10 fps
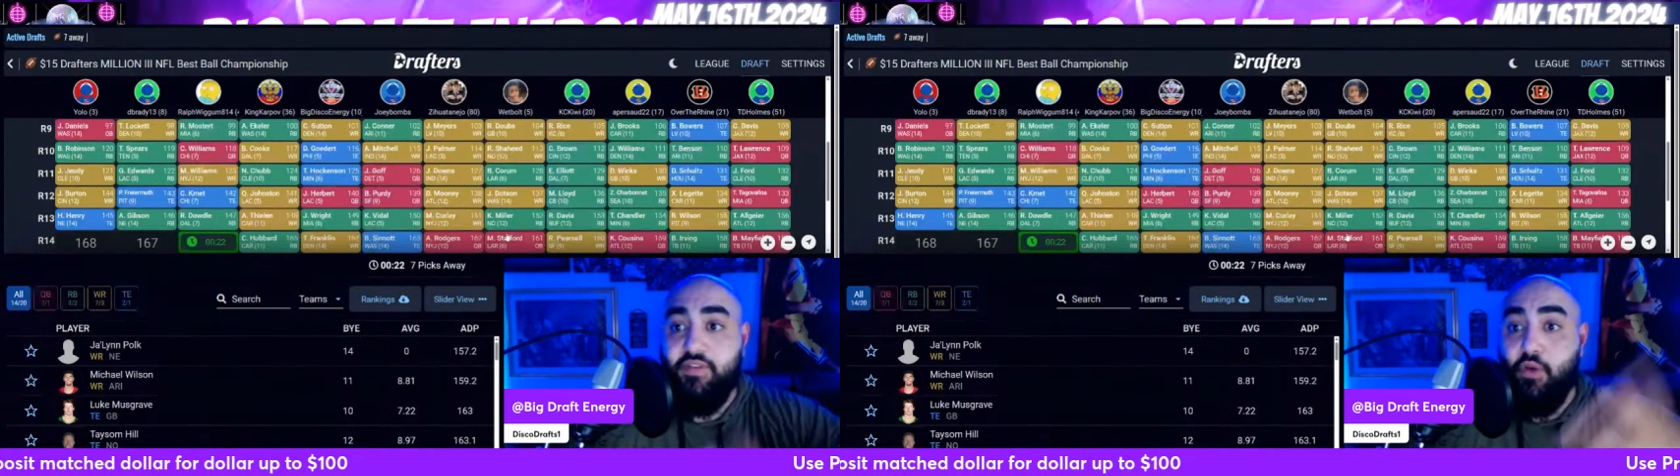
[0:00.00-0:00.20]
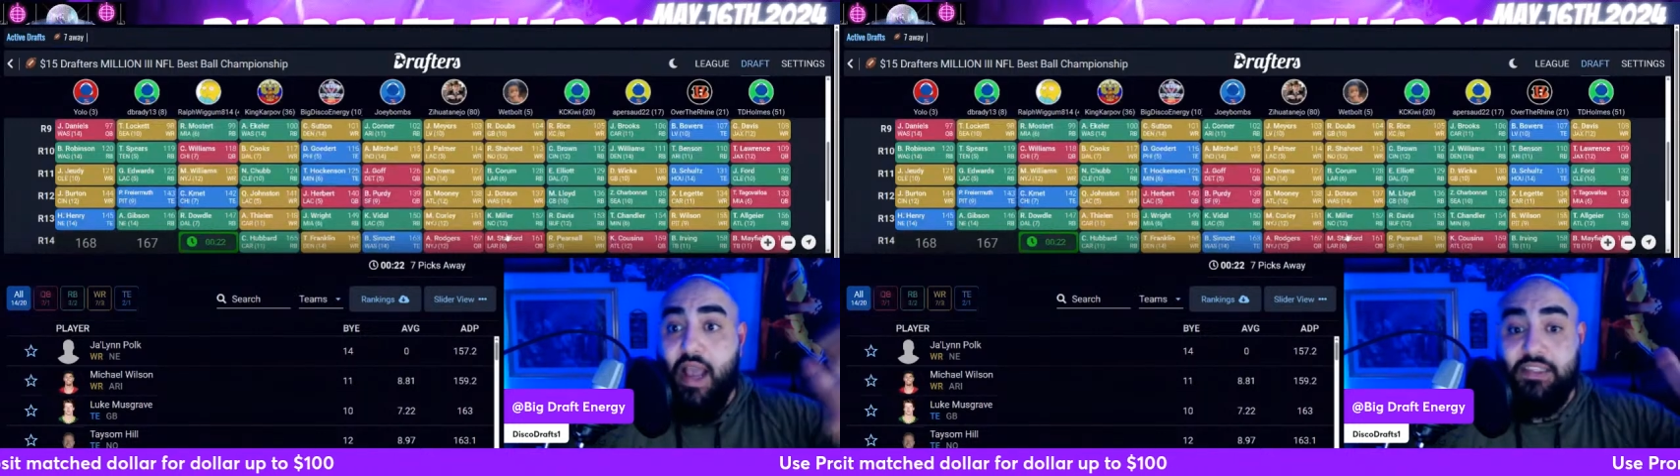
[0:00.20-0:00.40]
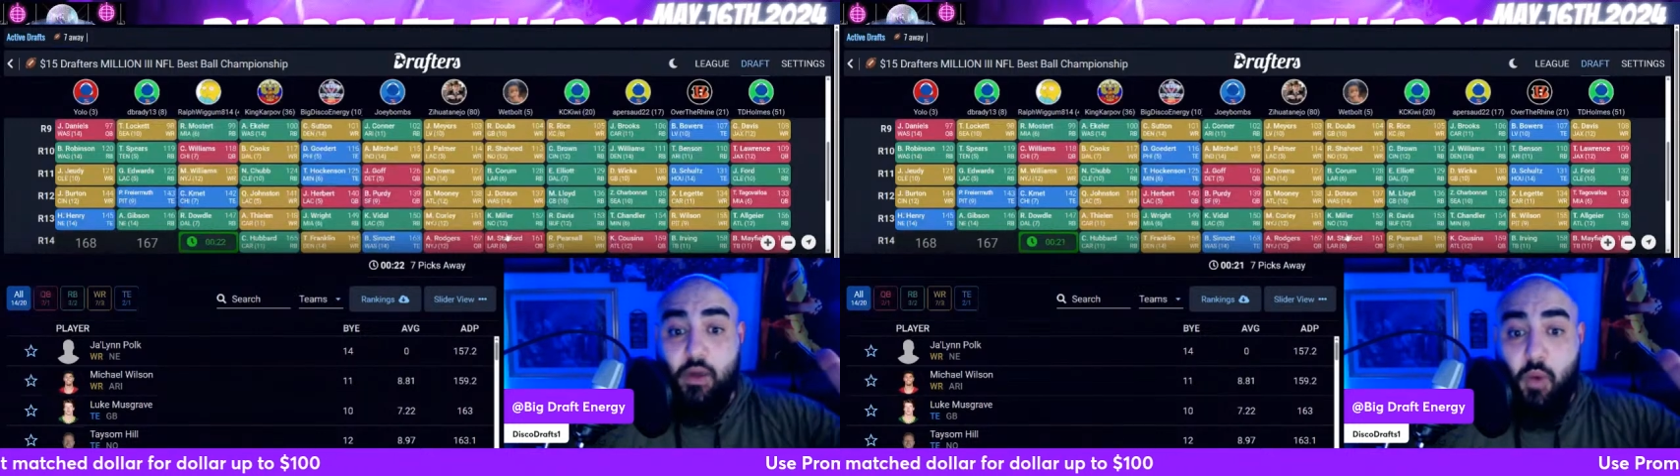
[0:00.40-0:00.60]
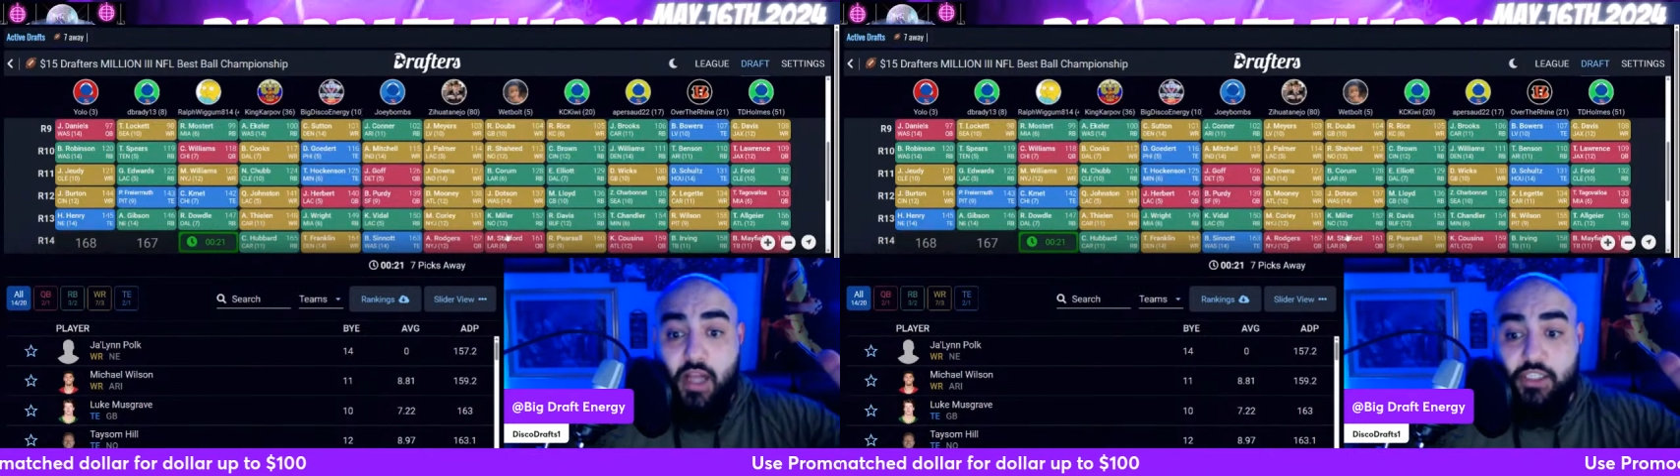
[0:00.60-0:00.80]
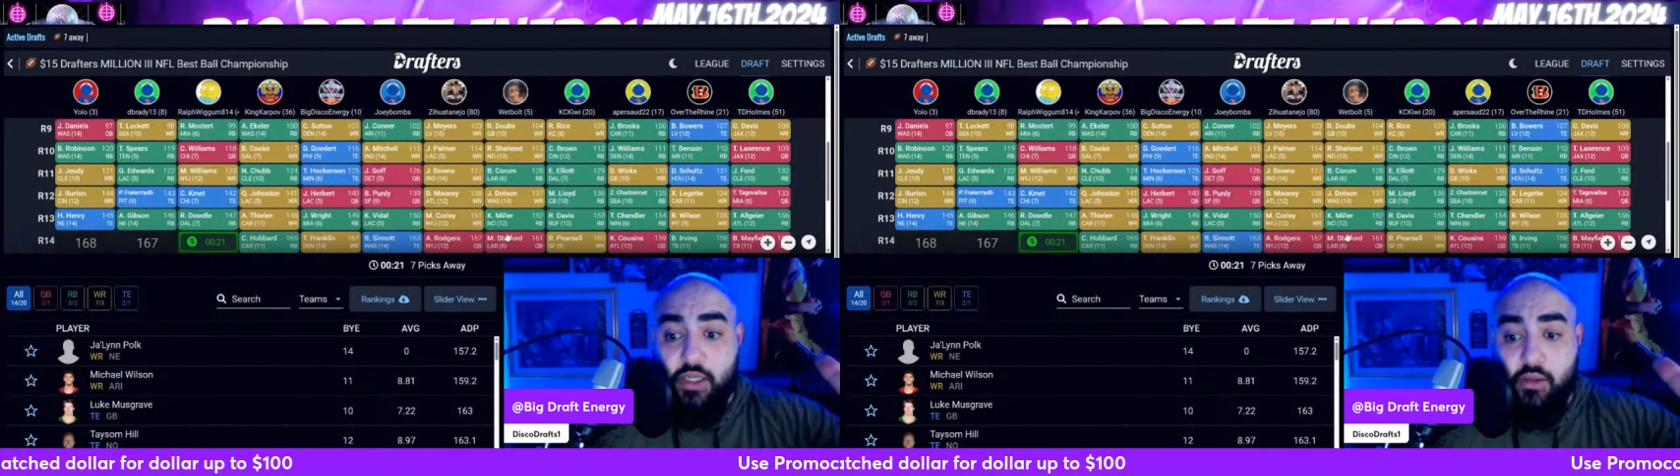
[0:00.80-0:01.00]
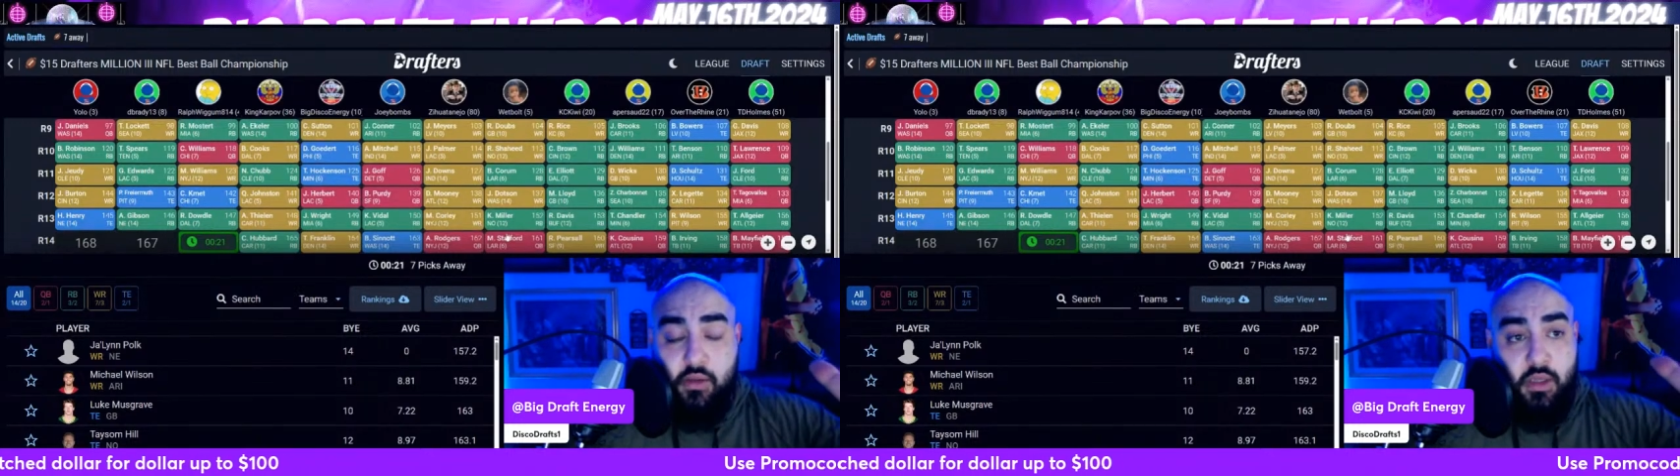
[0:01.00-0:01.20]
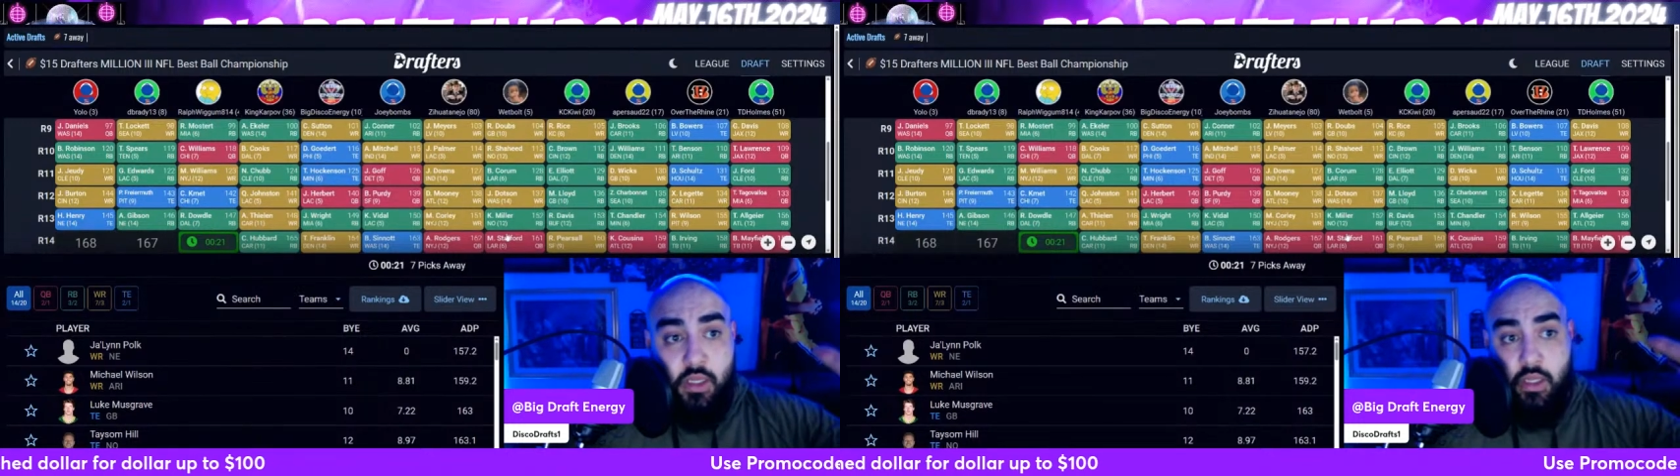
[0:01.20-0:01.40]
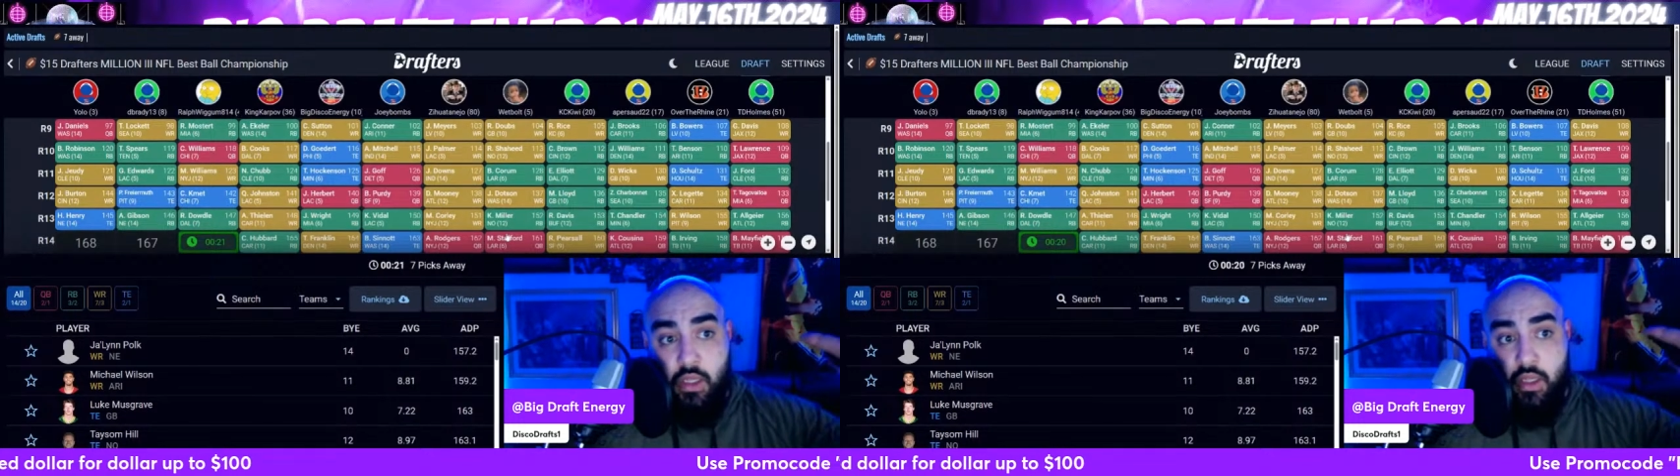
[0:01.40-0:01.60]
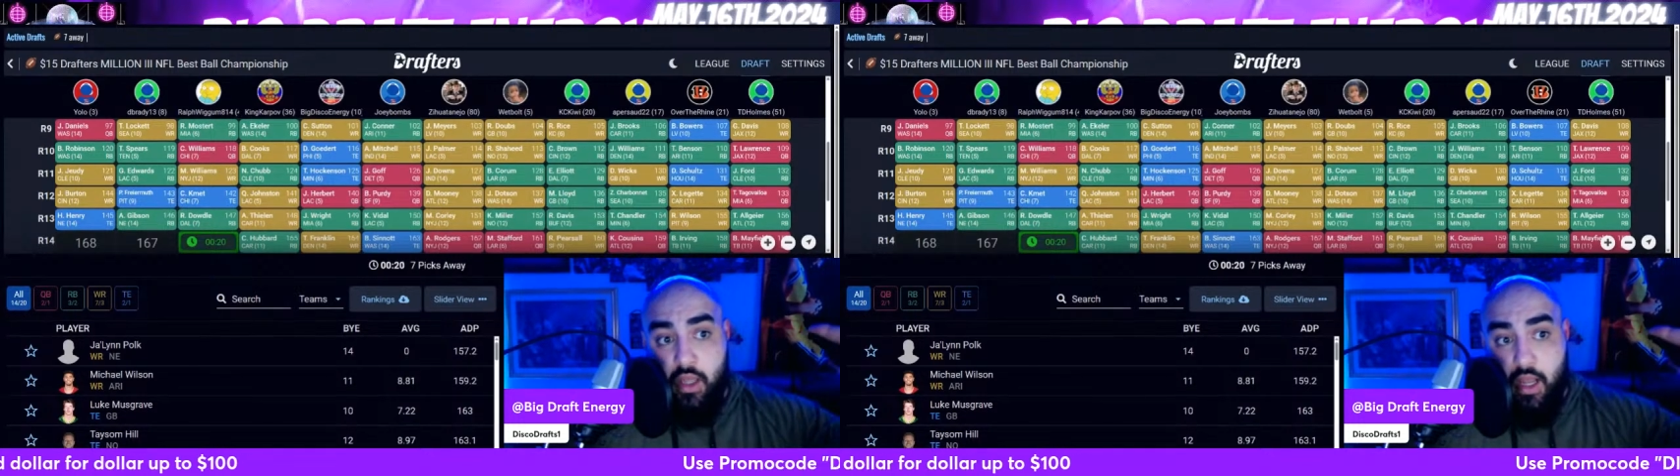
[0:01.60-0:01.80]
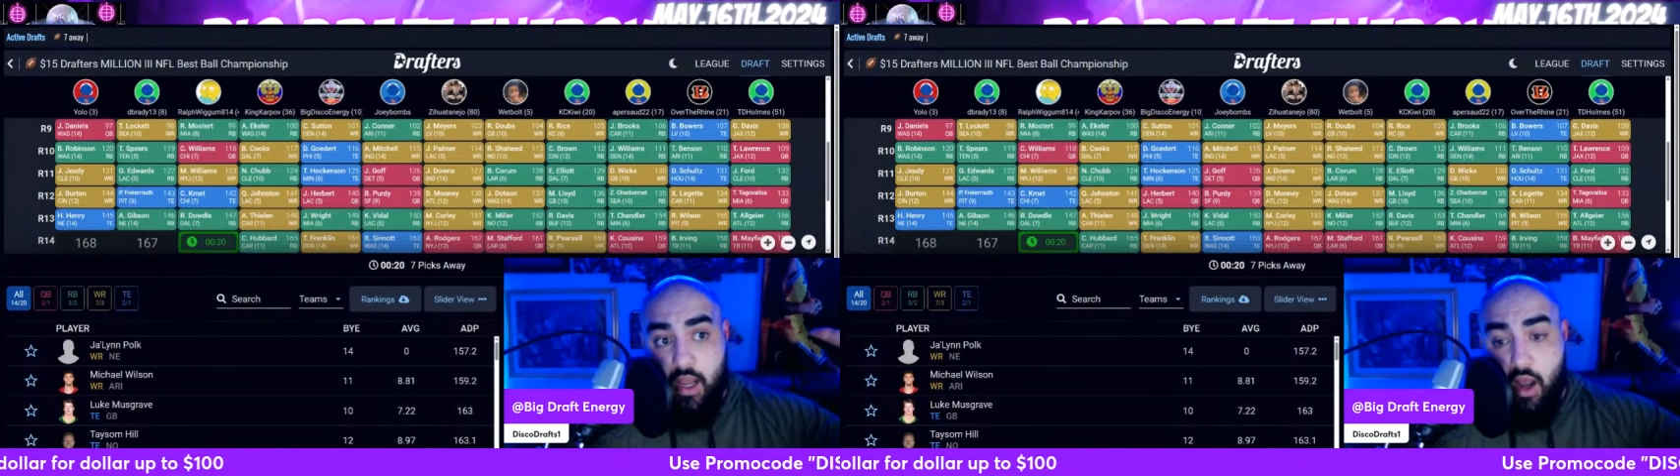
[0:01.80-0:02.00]
If you guys are watching
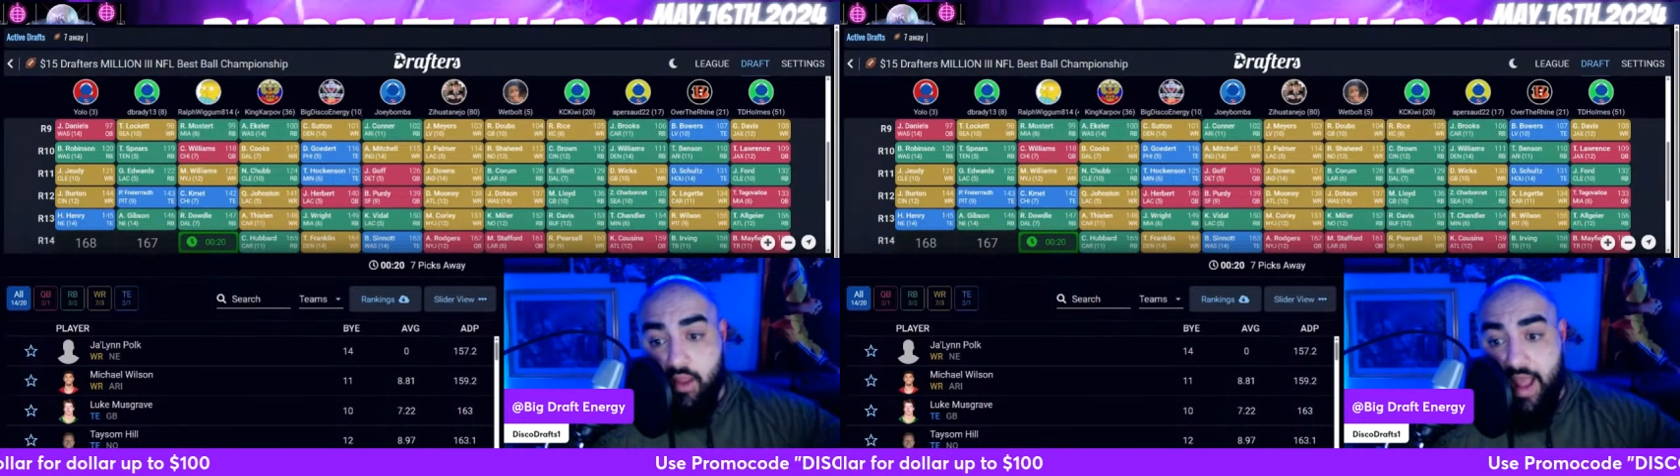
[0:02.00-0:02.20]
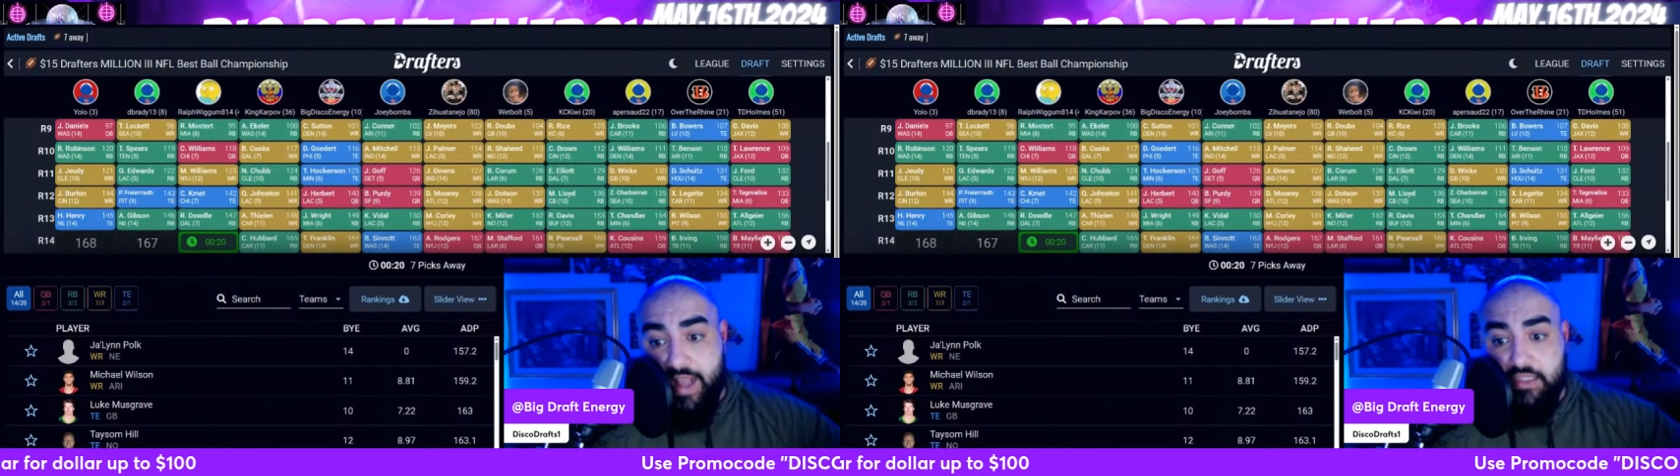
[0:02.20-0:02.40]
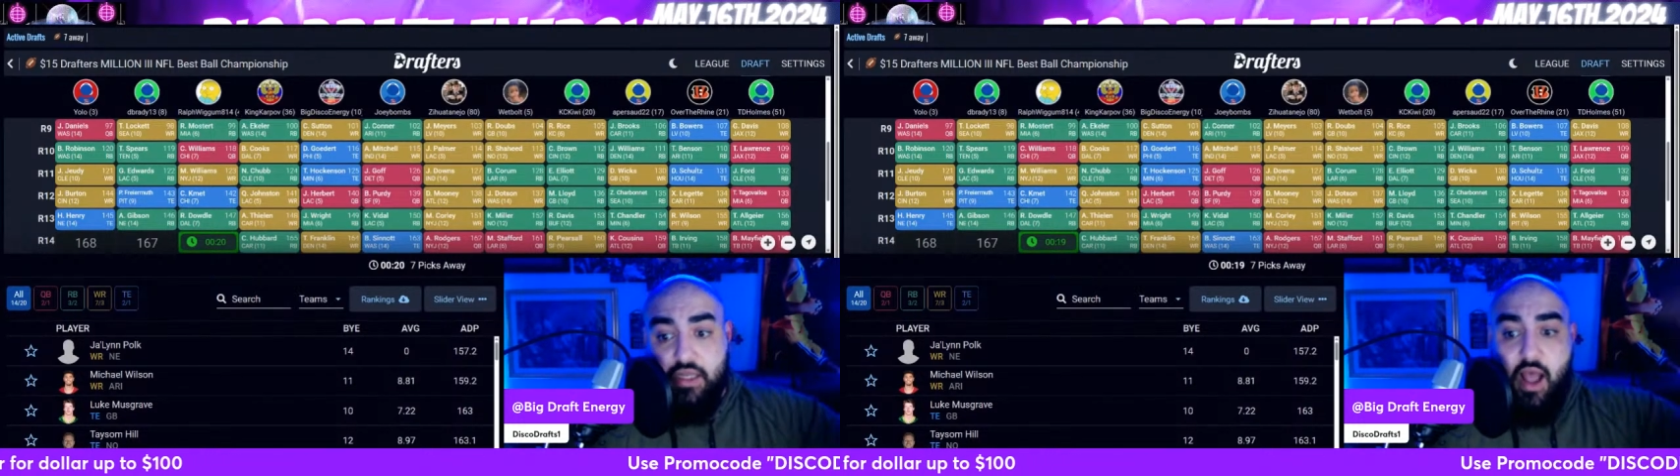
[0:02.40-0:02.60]
on X,